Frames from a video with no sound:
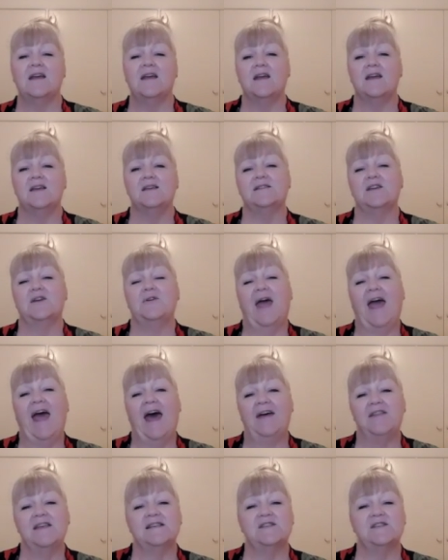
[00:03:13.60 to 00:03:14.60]
So
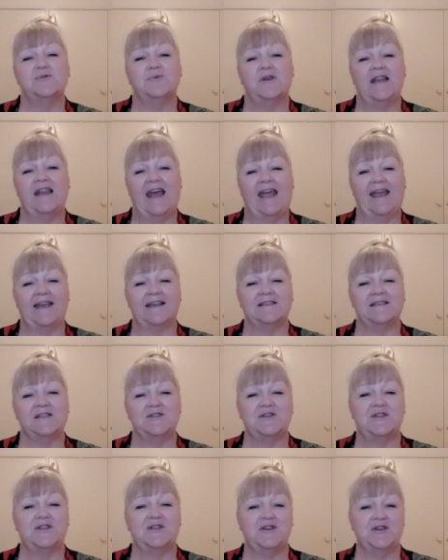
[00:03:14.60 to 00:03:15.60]
how this relates
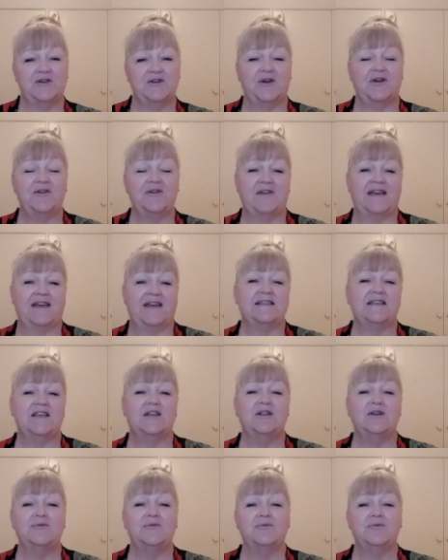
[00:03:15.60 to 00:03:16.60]
to the
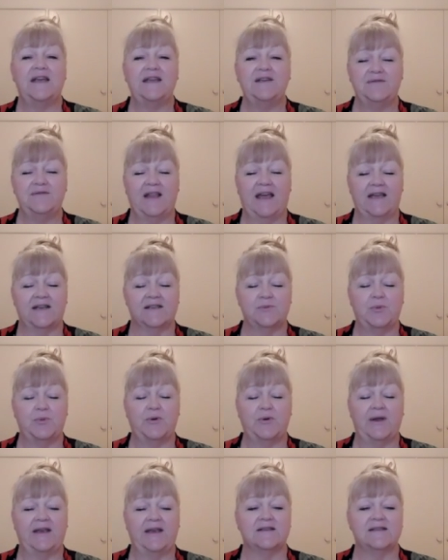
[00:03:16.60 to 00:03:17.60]
neurovascular reflex
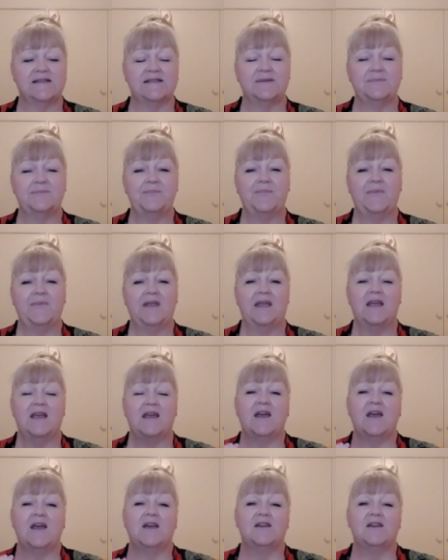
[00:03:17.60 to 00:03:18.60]
points.
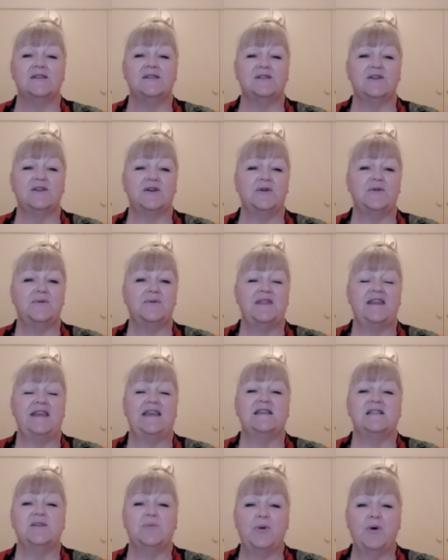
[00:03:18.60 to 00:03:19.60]
So
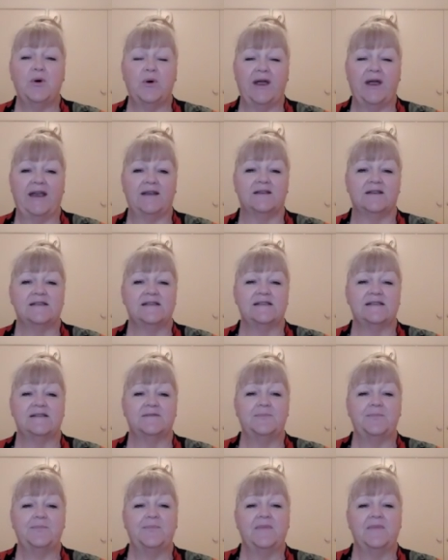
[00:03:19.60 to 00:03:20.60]
these points
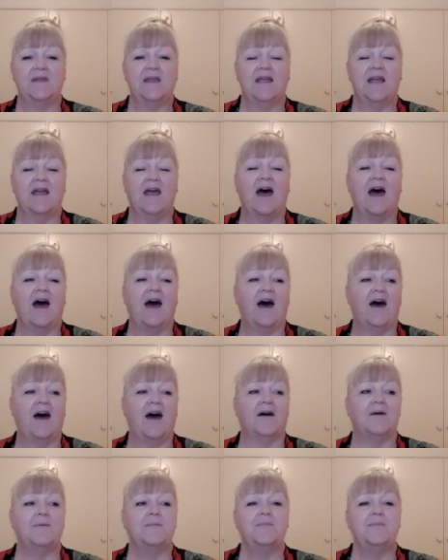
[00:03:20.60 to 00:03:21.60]

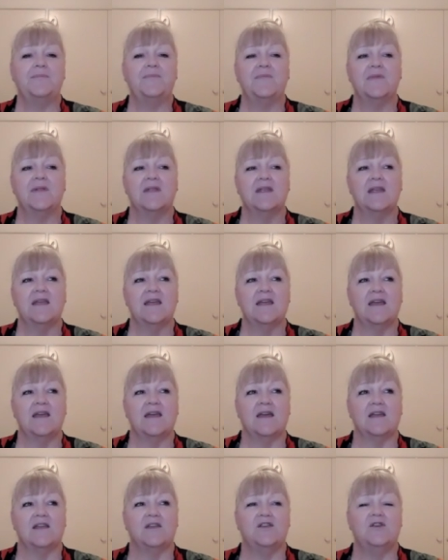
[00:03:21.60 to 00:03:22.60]
are
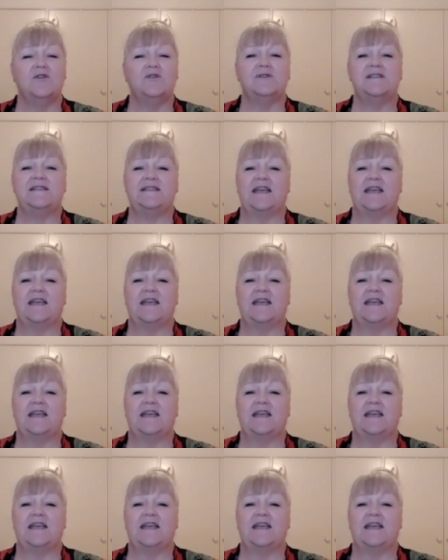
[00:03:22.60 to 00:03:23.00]
used